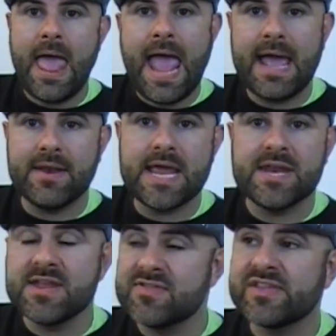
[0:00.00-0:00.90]
And
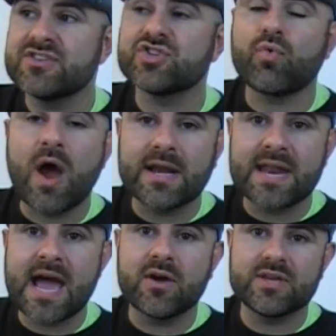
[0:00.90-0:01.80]
in this wind
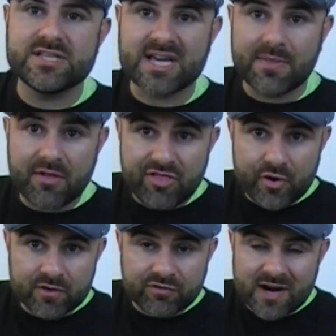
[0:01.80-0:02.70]
down, he's on the
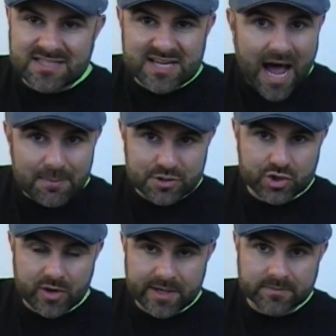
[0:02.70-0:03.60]
3rd fret top
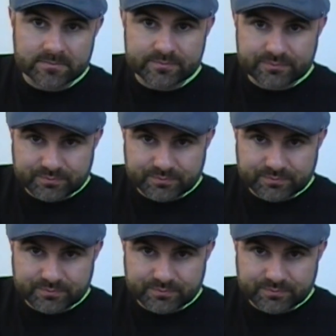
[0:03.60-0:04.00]
string.